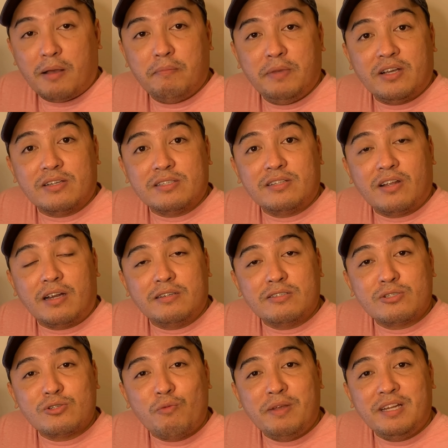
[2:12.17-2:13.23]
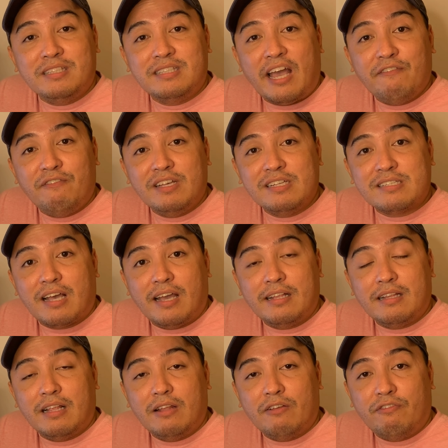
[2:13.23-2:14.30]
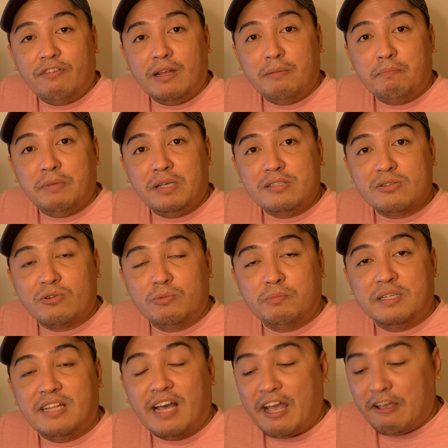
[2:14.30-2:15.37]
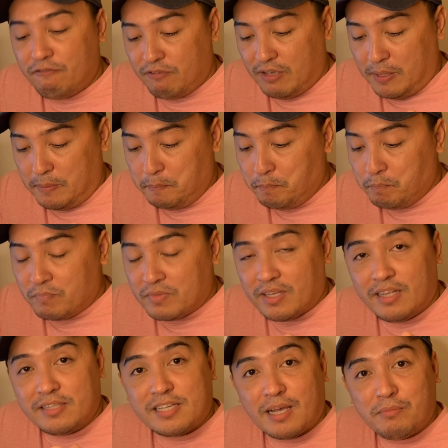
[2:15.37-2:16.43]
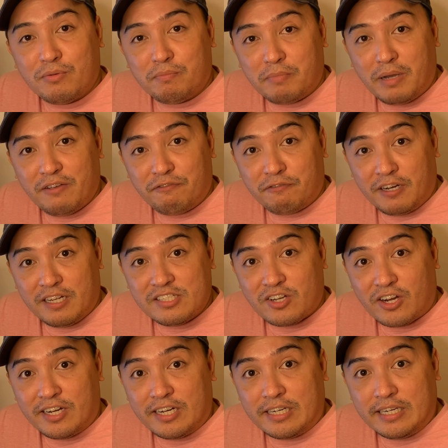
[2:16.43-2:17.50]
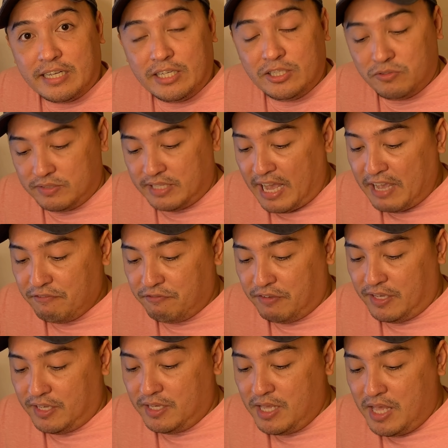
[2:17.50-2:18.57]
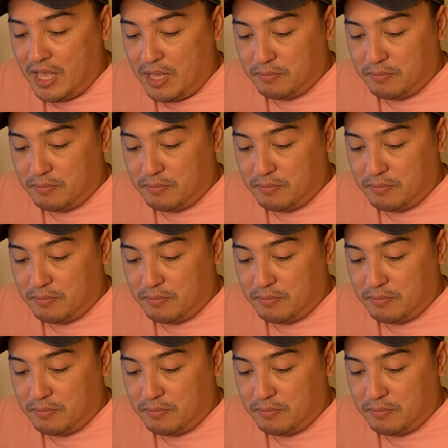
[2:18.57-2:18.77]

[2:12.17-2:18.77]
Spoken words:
because there are so many diving sites in the Philippines, scuba diving, and some of my friends are into diving.